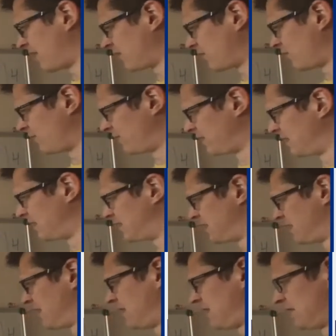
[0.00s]
all of
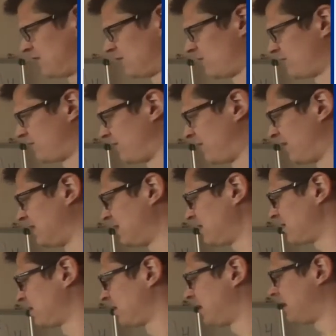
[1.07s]
these in terms of
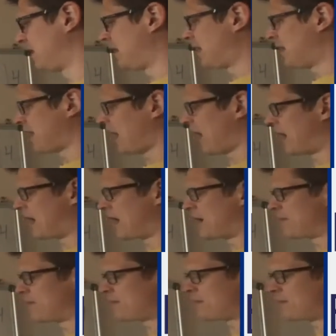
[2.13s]
these.
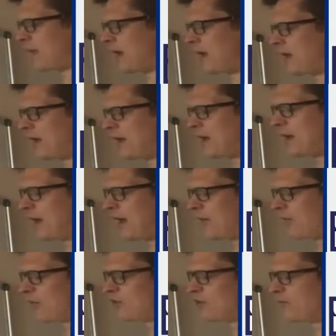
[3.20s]
And
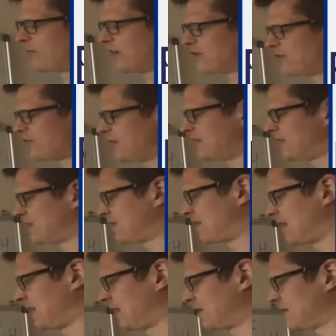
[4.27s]
once you measure these
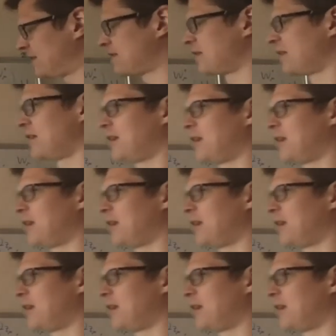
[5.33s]
things,